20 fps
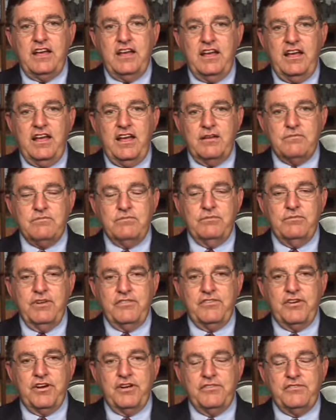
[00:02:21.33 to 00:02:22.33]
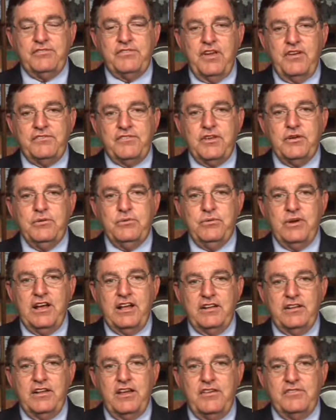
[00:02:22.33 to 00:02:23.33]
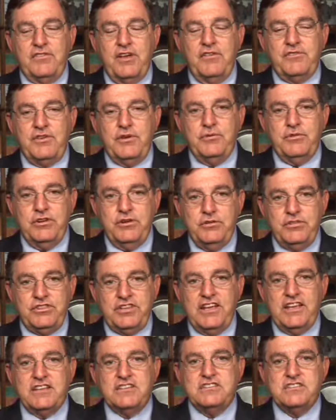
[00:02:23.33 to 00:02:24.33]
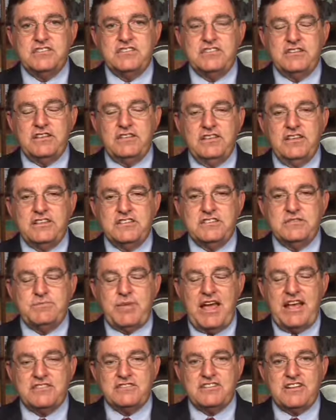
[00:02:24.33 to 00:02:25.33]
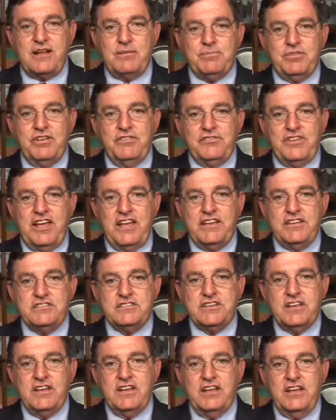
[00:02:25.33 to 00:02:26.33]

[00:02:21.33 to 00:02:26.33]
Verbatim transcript: Um, we've heard a, few uh, a few new things this past couple of days.